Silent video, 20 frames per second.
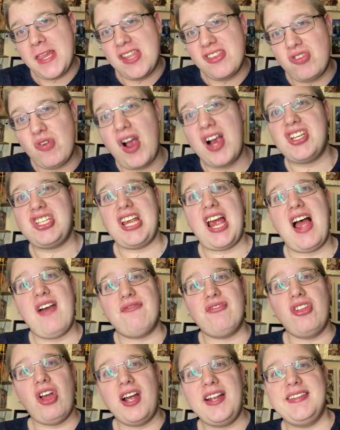to actually
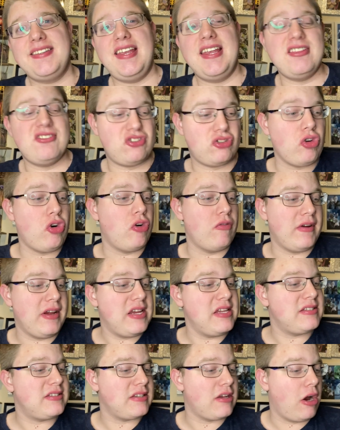have 19
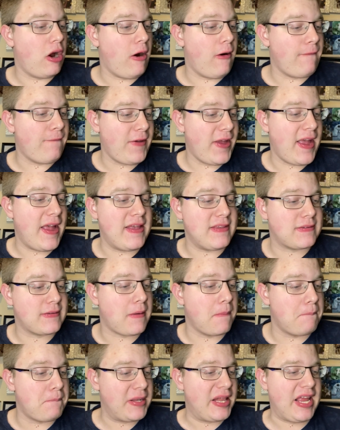stories of his
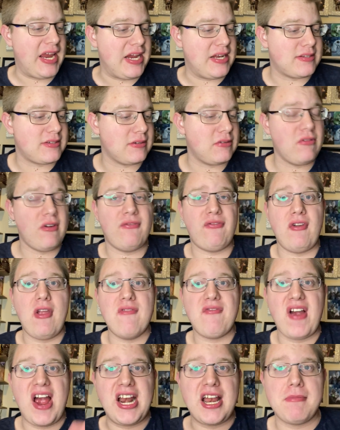complete
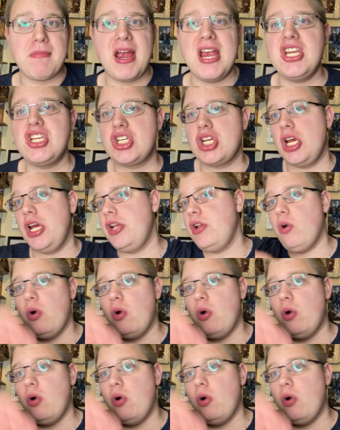with animation,